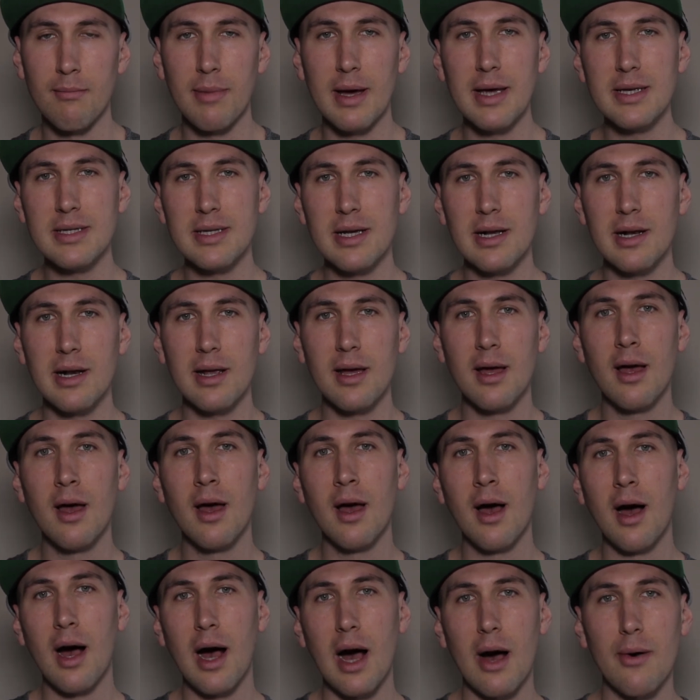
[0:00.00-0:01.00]
Basically,
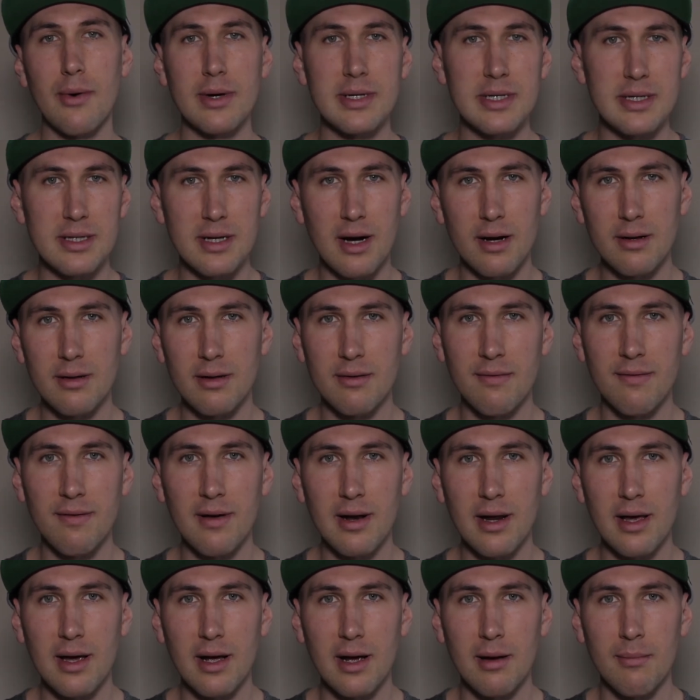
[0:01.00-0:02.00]
how I started
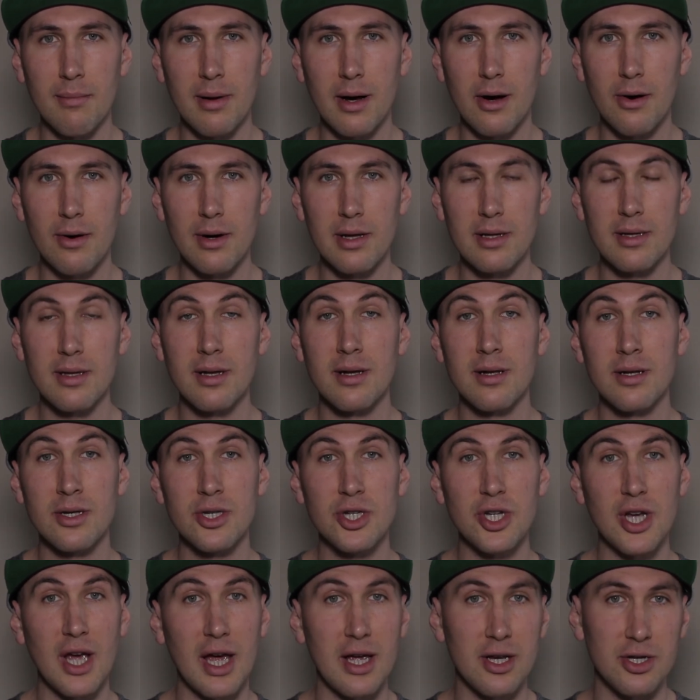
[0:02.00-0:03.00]
feeling about it
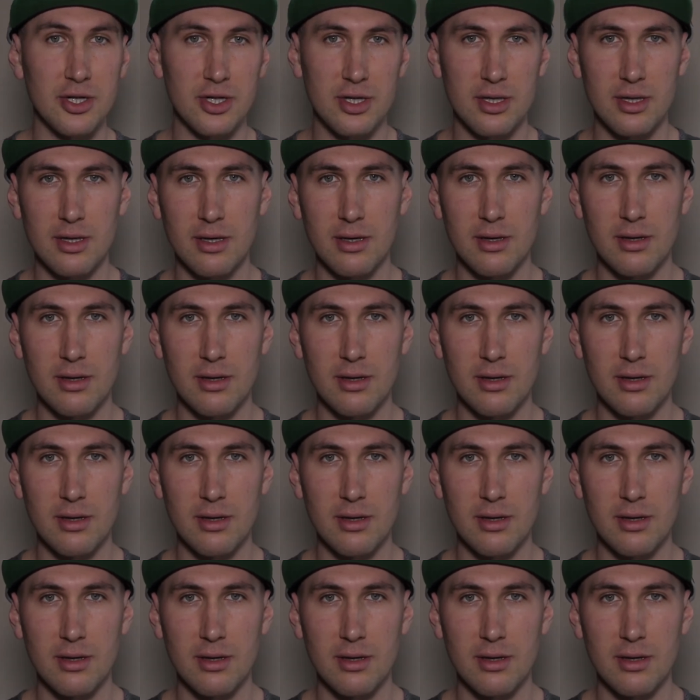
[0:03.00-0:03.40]
changed.